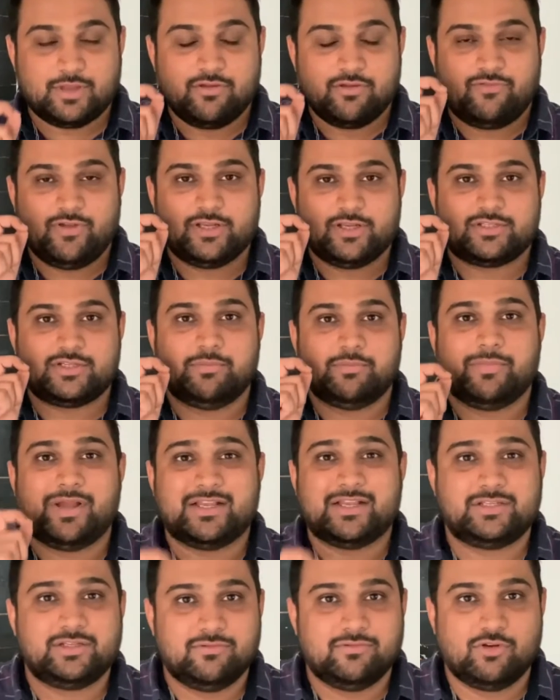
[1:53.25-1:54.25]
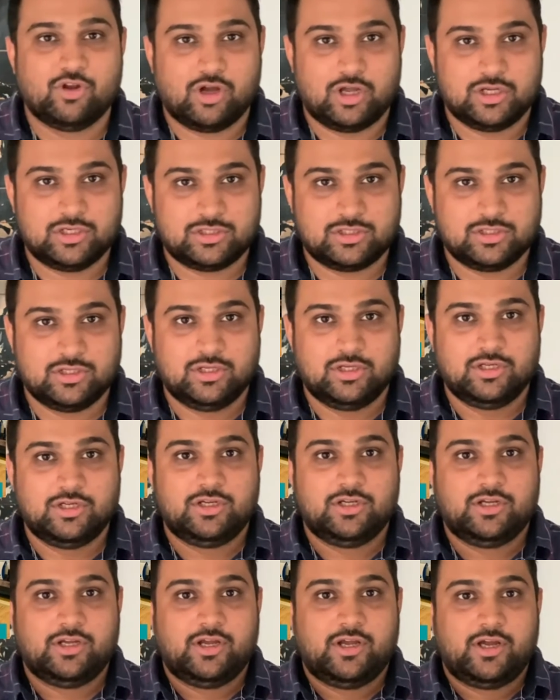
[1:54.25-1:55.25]
faced a massive loss
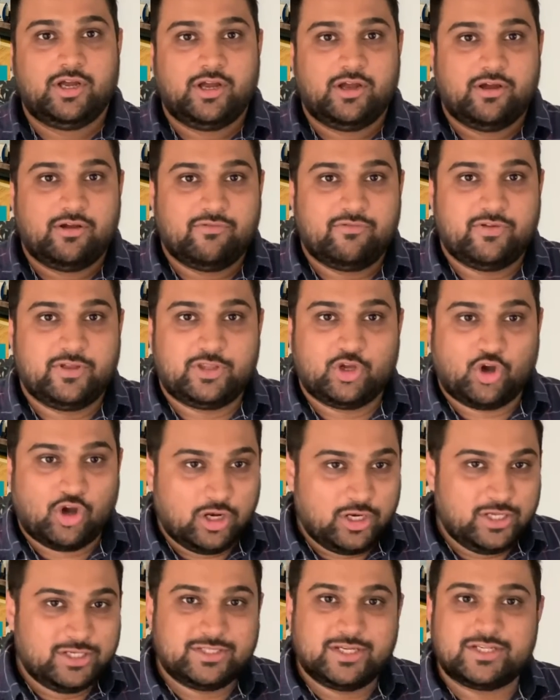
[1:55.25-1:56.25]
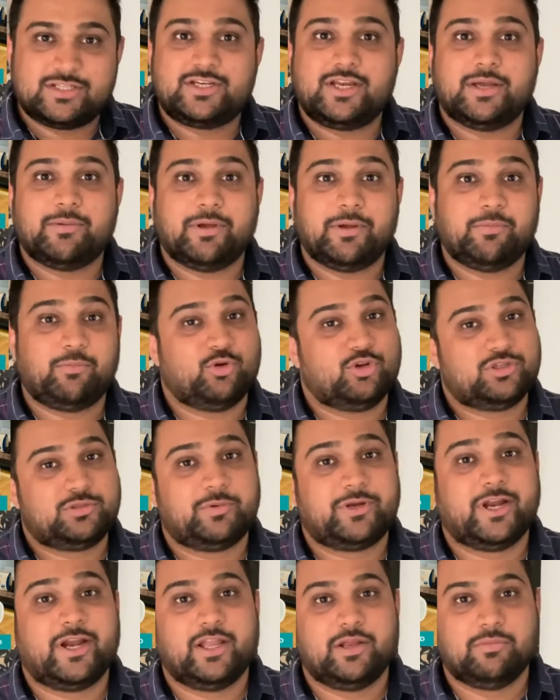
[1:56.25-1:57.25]
with all his HDMI ports
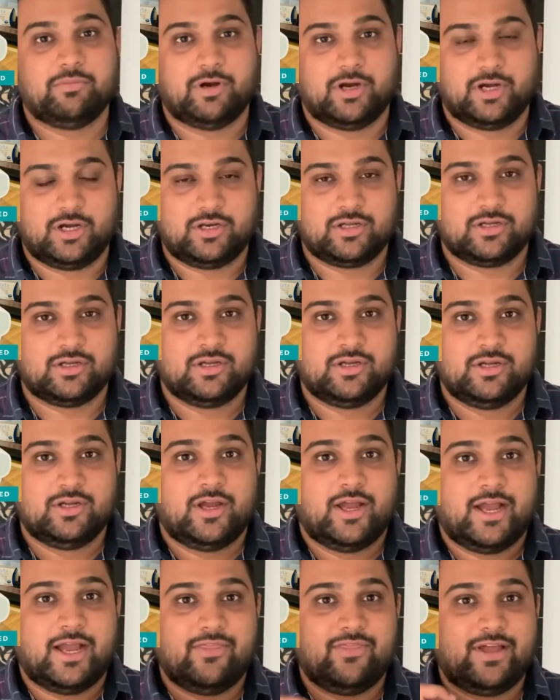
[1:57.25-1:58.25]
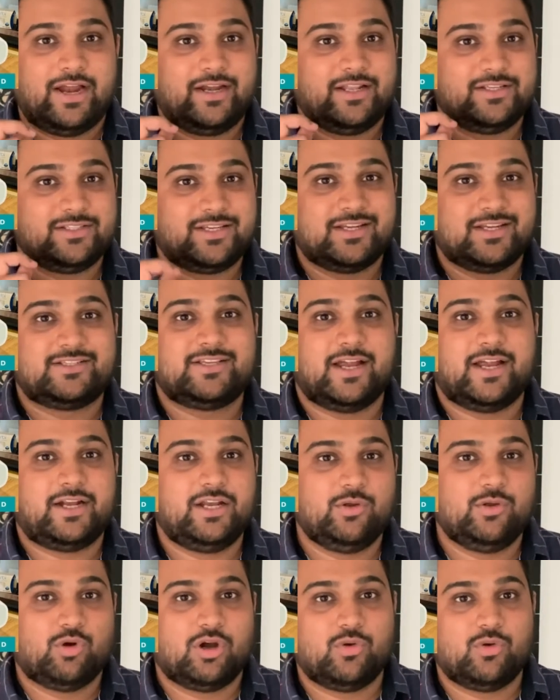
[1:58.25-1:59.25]
getting burned. And that is
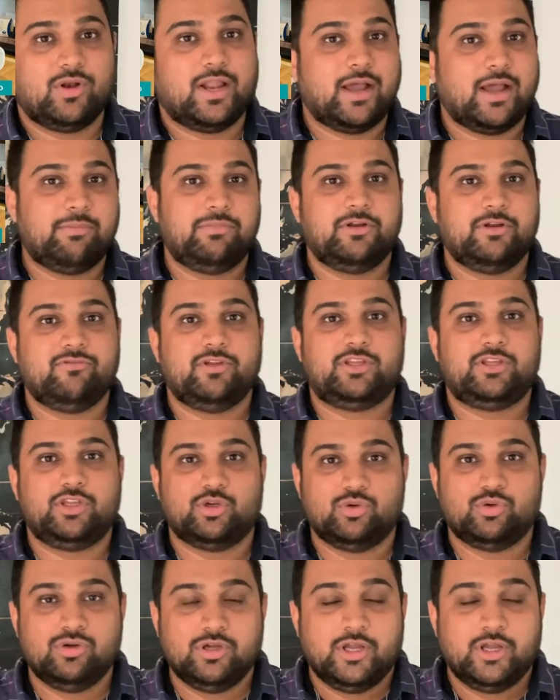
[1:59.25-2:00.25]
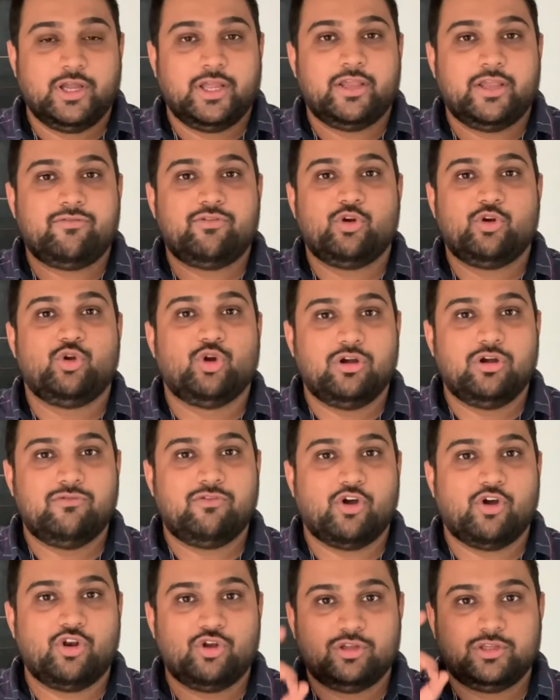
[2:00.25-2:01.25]
exactly what will happen with you if you don't
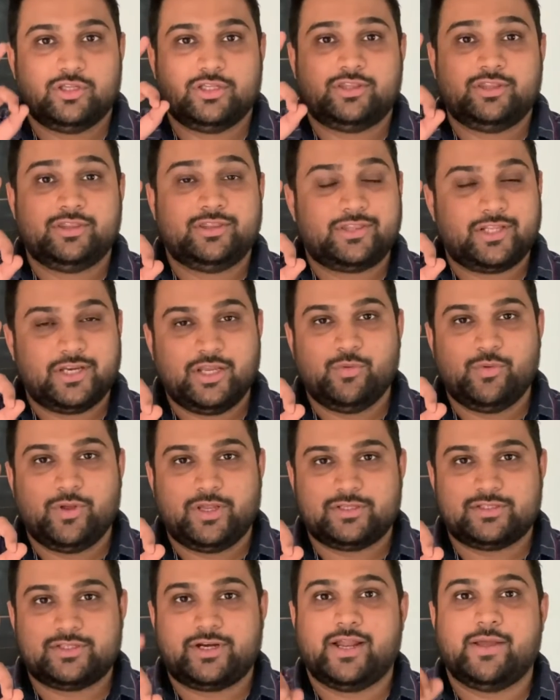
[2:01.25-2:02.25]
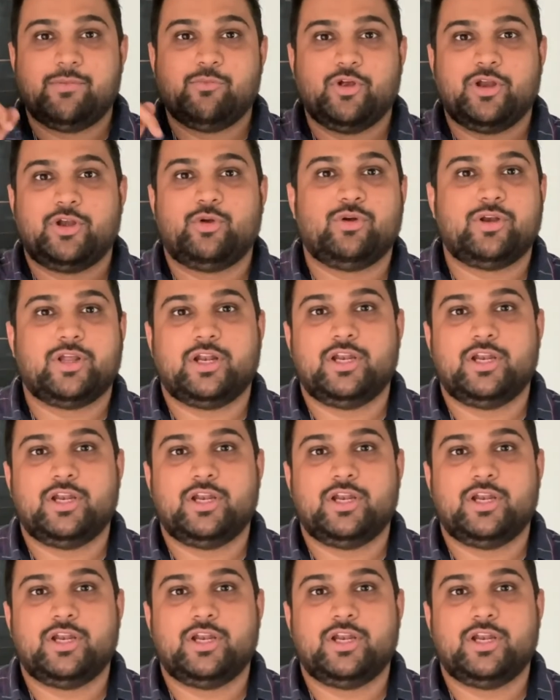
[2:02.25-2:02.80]
follow the three ways that I'm going to